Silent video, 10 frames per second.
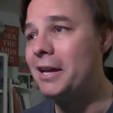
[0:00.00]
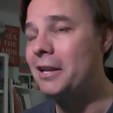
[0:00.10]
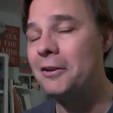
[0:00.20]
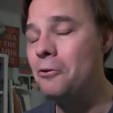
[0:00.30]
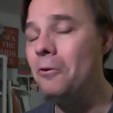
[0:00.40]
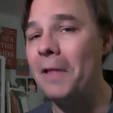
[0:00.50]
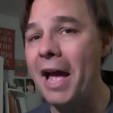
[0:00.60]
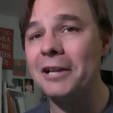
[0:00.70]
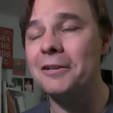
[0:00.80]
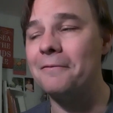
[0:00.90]
and a cool
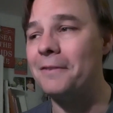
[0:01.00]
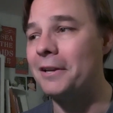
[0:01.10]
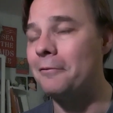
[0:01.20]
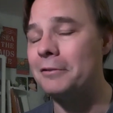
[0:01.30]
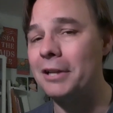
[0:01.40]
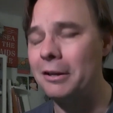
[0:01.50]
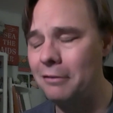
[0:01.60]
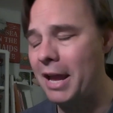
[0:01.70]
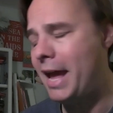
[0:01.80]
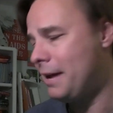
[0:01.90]
action figure, which I
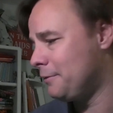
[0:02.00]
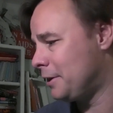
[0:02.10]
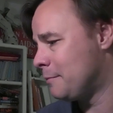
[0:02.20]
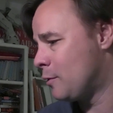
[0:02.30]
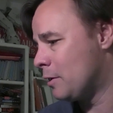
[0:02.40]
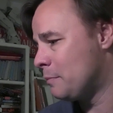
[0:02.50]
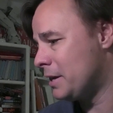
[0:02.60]
don't have anymore.